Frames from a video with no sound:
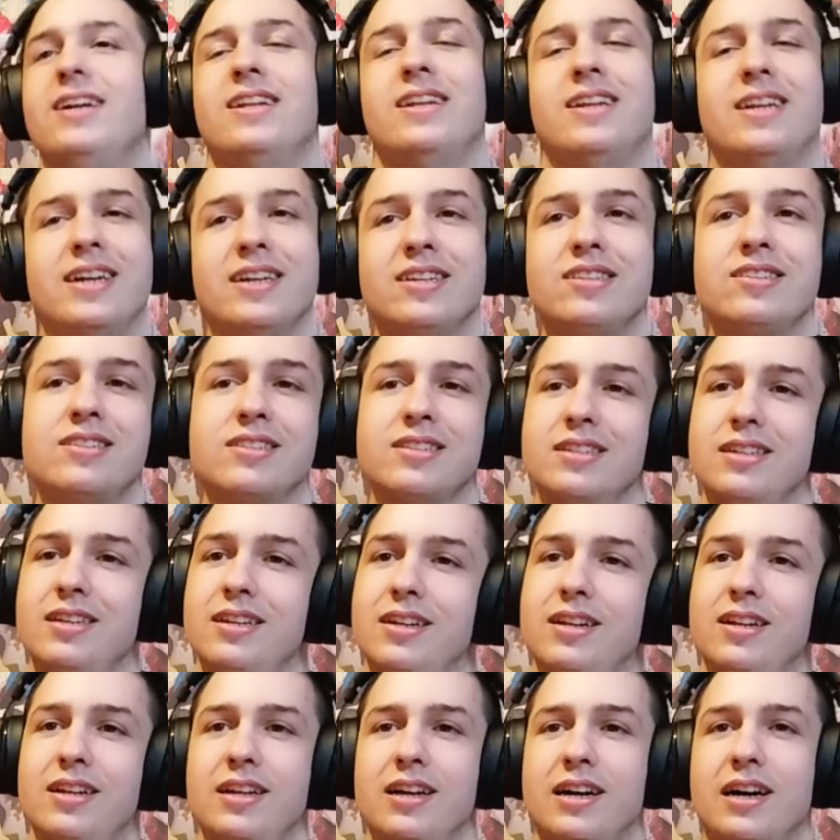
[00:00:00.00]
Nice.
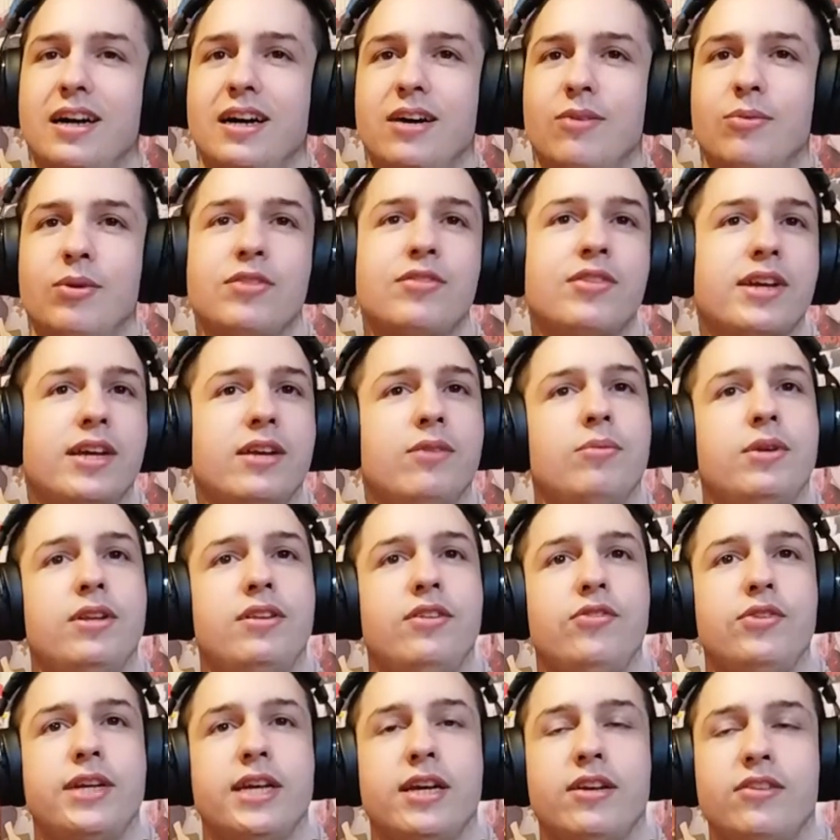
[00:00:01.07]
Once again, what
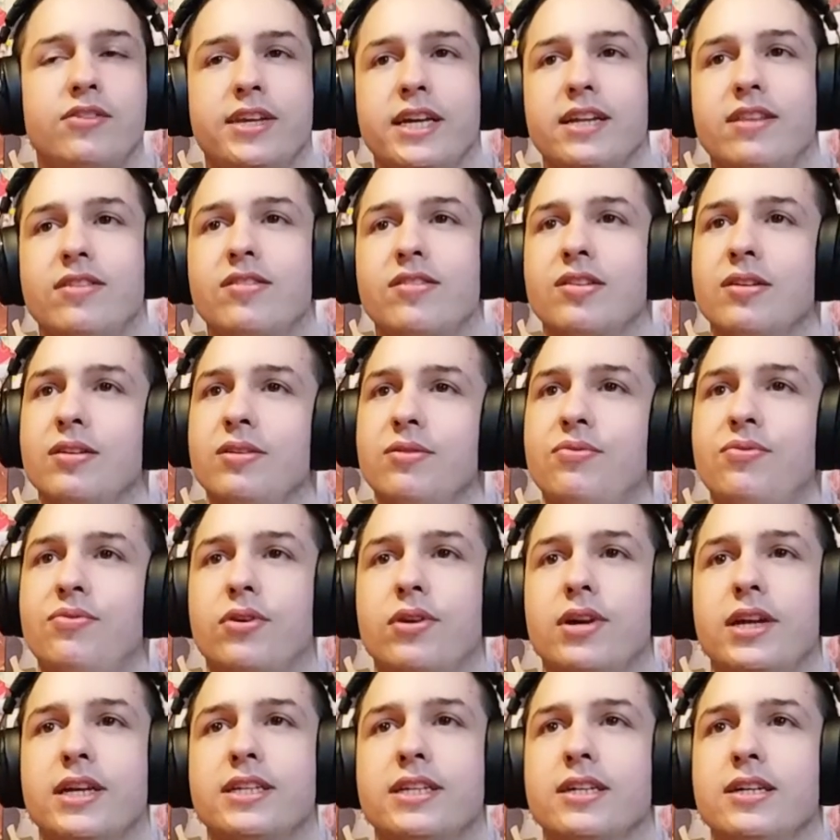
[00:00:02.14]
did you guys get
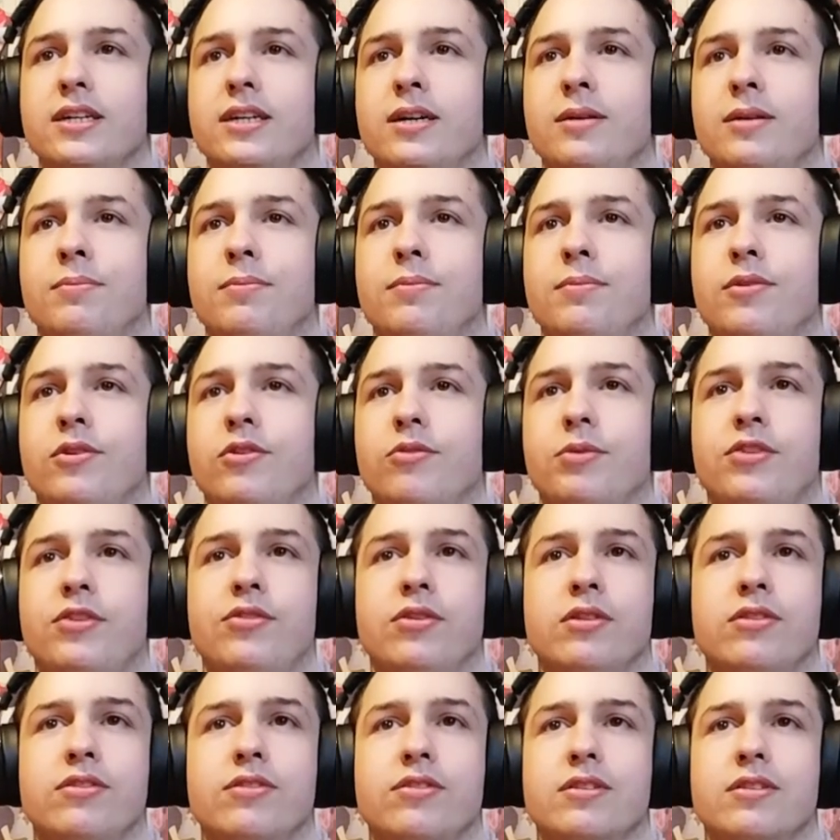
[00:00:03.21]
for like a
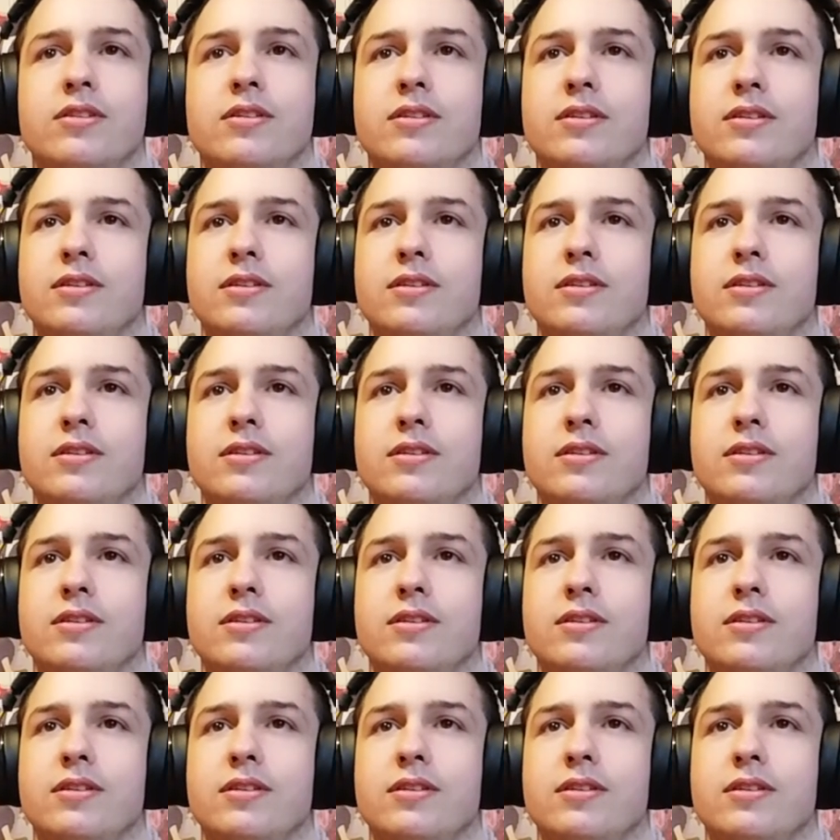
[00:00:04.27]
result?